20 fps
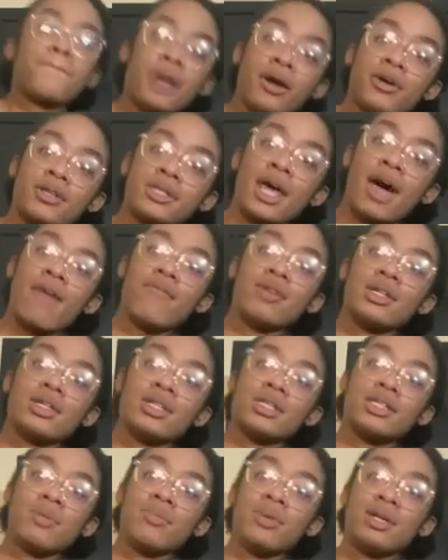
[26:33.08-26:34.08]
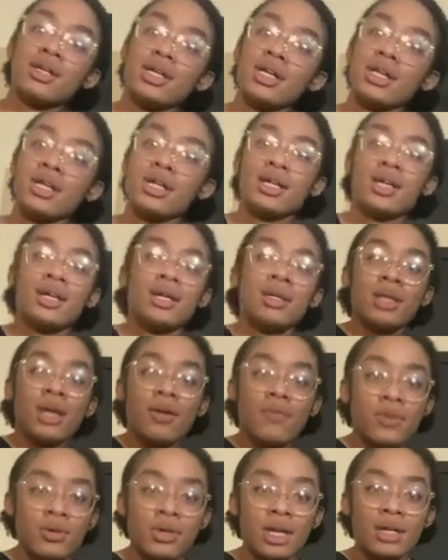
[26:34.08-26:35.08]
perks of having a disability.
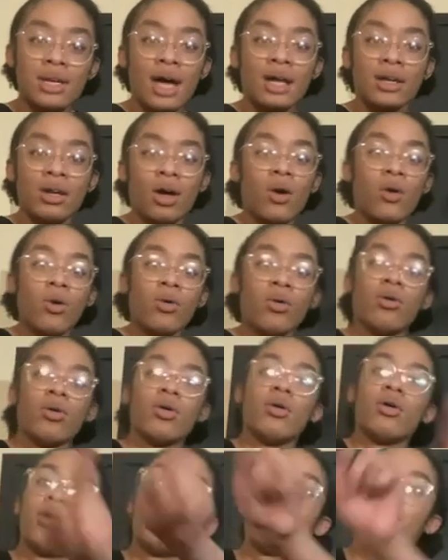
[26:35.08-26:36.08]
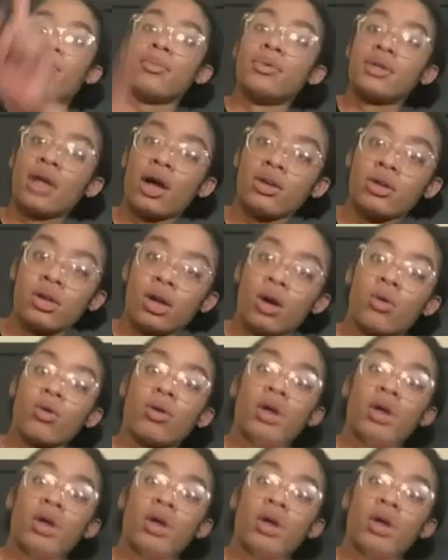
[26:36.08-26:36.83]
If you did not know, now you know.